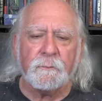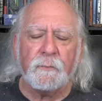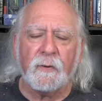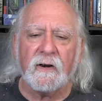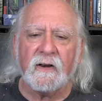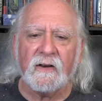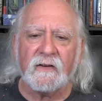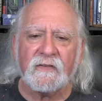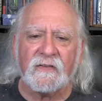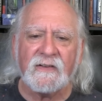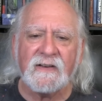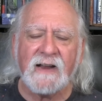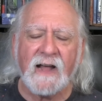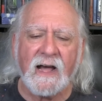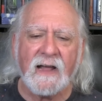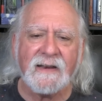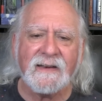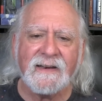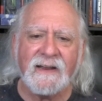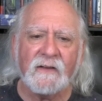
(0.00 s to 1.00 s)
but it's
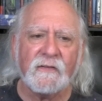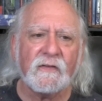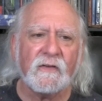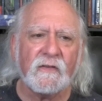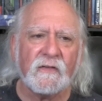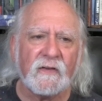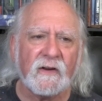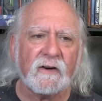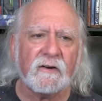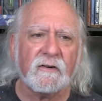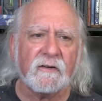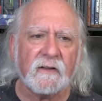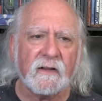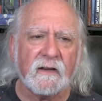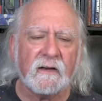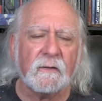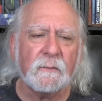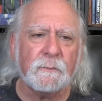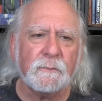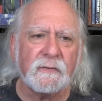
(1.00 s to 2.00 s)
not
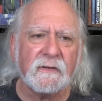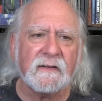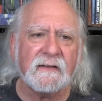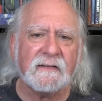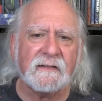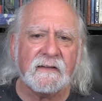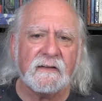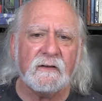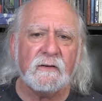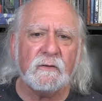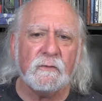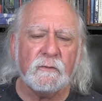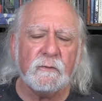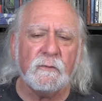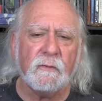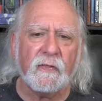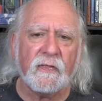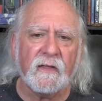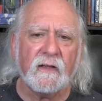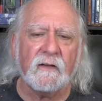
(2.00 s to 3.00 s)
necessarily completely
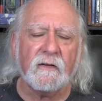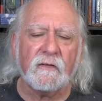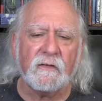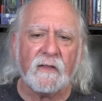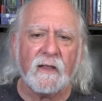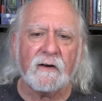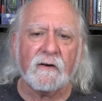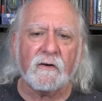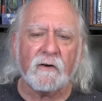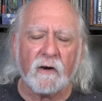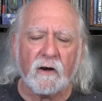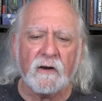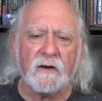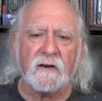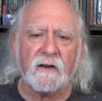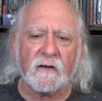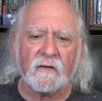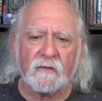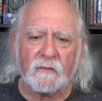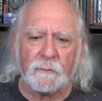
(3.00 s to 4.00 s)
new things that are
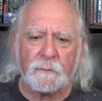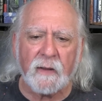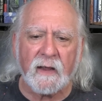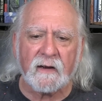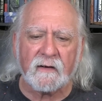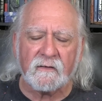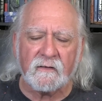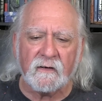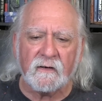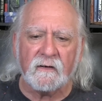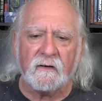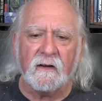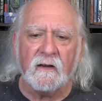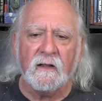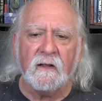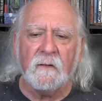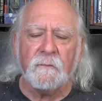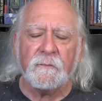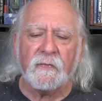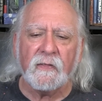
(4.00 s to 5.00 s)
unexpected.
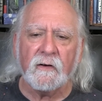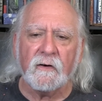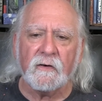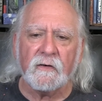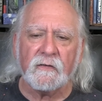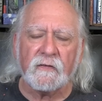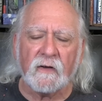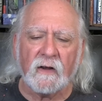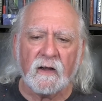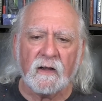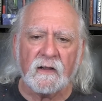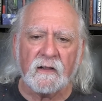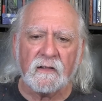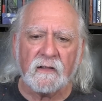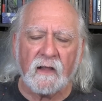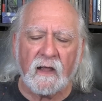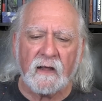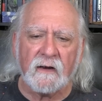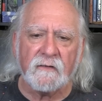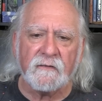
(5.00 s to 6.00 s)
There's a
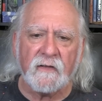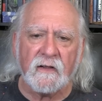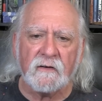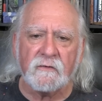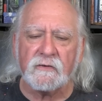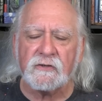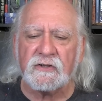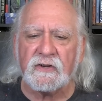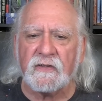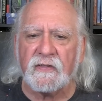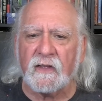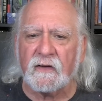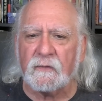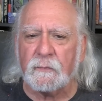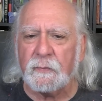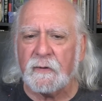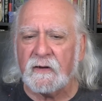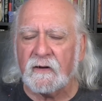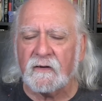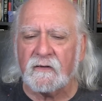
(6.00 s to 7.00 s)
lot of energy that's
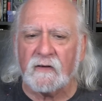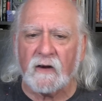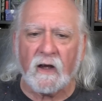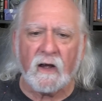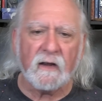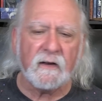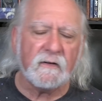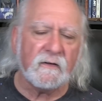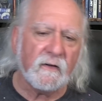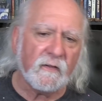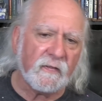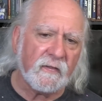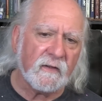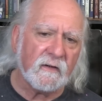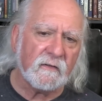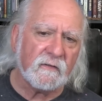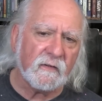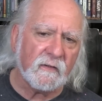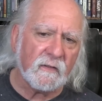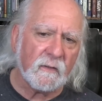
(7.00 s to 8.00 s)
being tied to
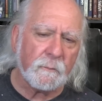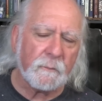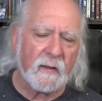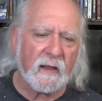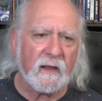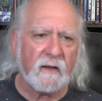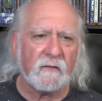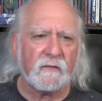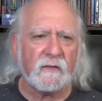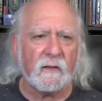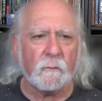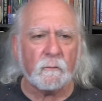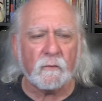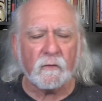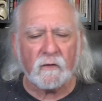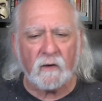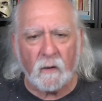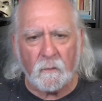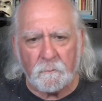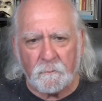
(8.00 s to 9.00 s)
things in the past that
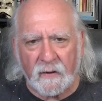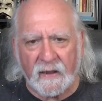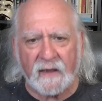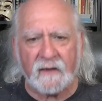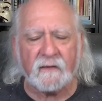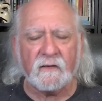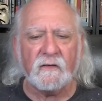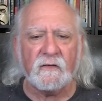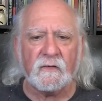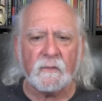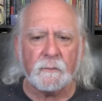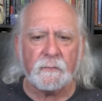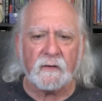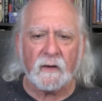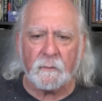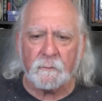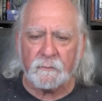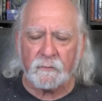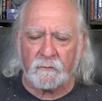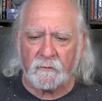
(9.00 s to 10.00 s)
will come back in
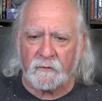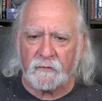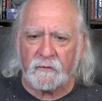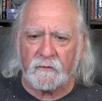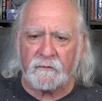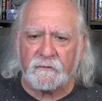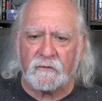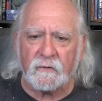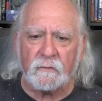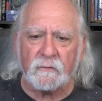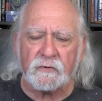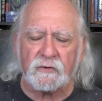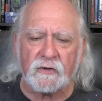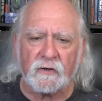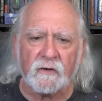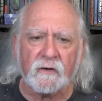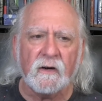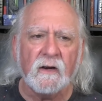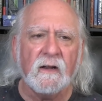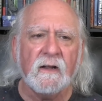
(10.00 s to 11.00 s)
September in the
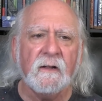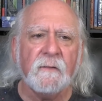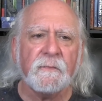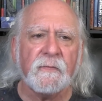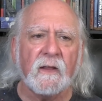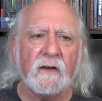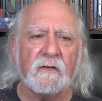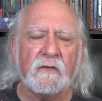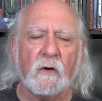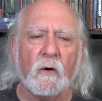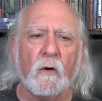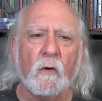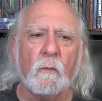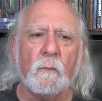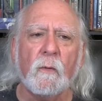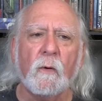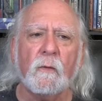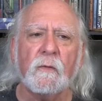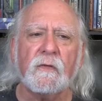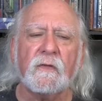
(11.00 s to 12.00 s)
future. It's
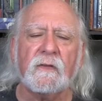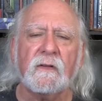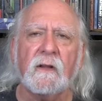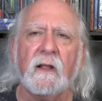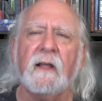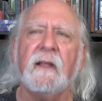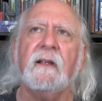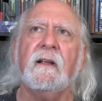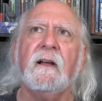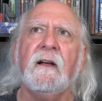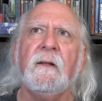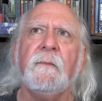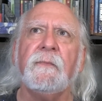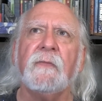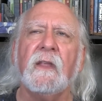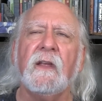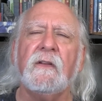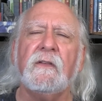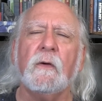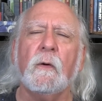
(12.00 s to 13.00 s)
almost like
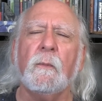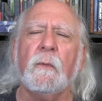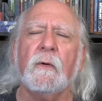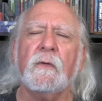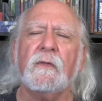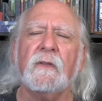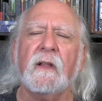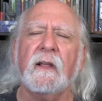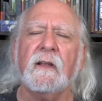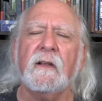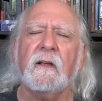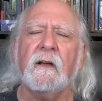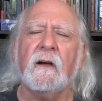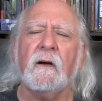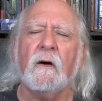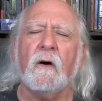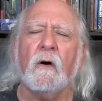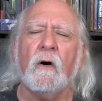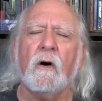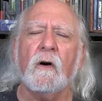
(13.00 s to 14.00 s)
it's almost like
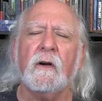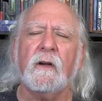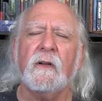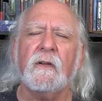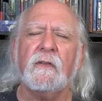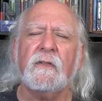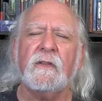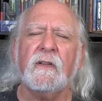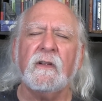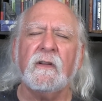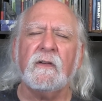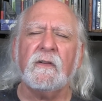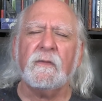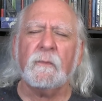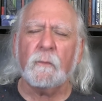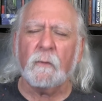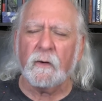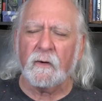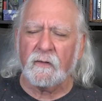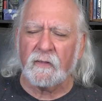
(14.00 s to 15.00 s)
uh, August
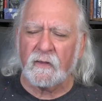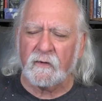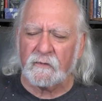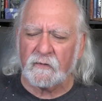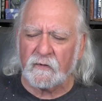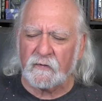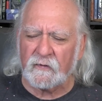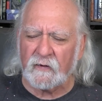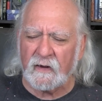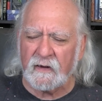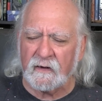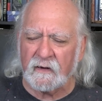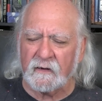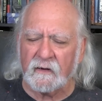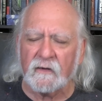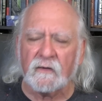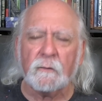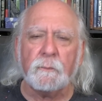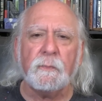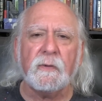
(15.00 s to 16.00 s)
is what there's a
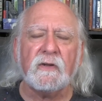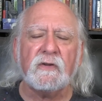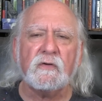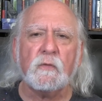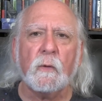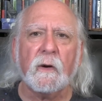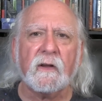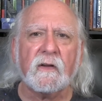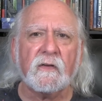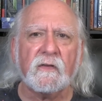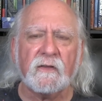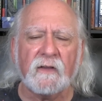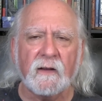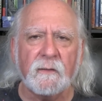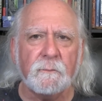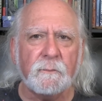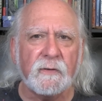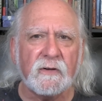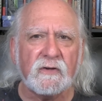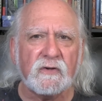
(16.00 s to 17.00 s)
saying, it's betwixt
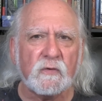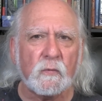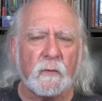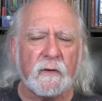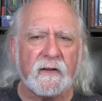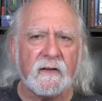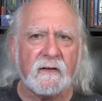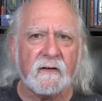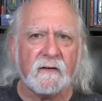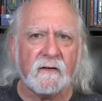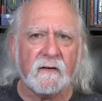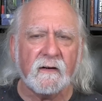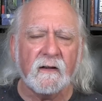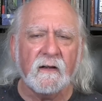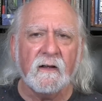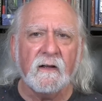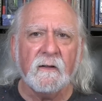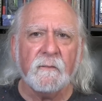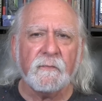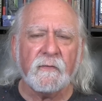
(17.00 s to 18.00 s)
and between.
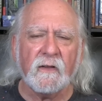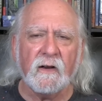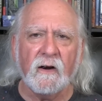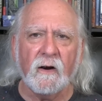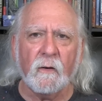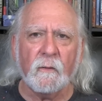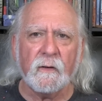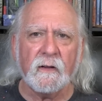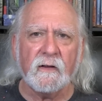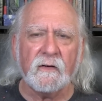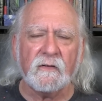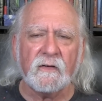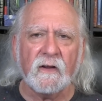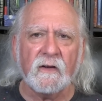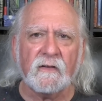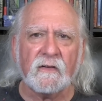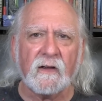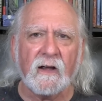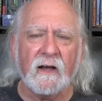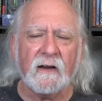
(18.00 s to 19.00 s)
You know, it's
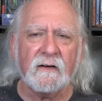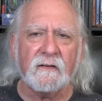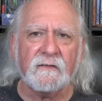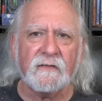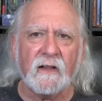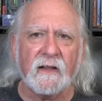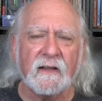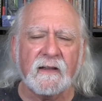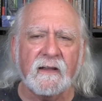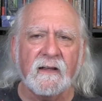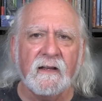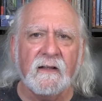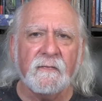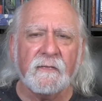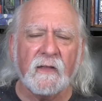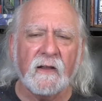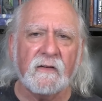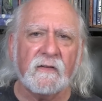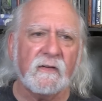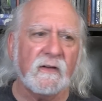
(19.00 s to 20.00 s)
it's kind of like
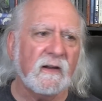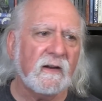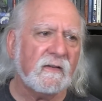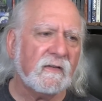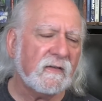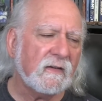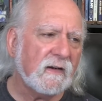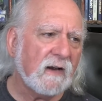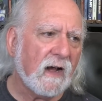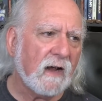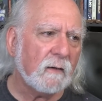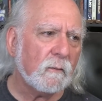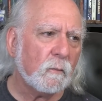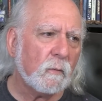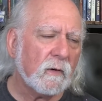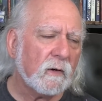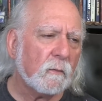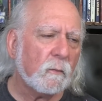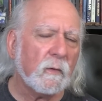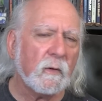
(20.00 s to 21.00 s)
it's it's not
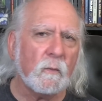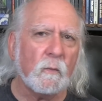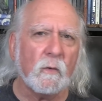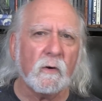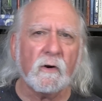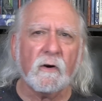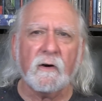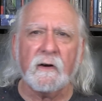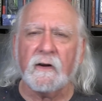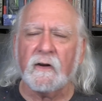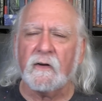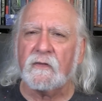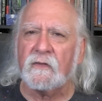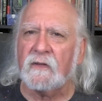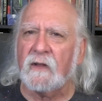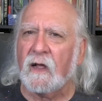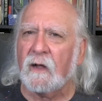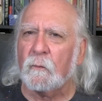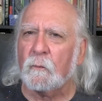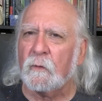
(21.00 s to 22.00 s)
where we were and it's
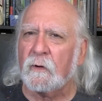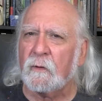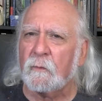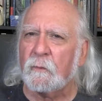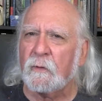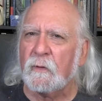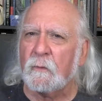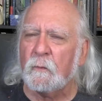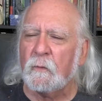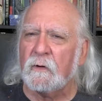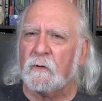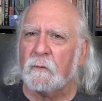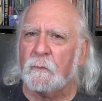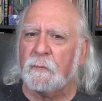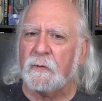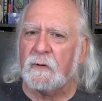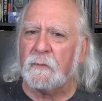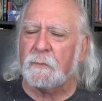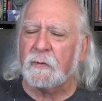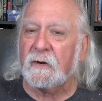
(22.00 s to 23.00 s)
not where we will
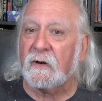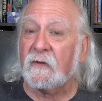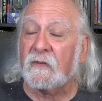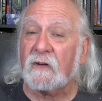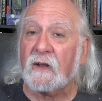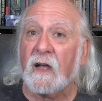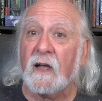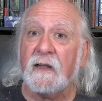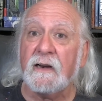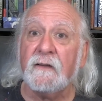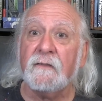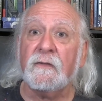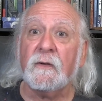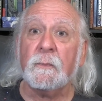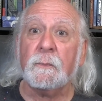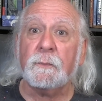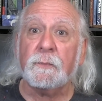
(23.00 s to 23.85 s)
be, but it's kind of a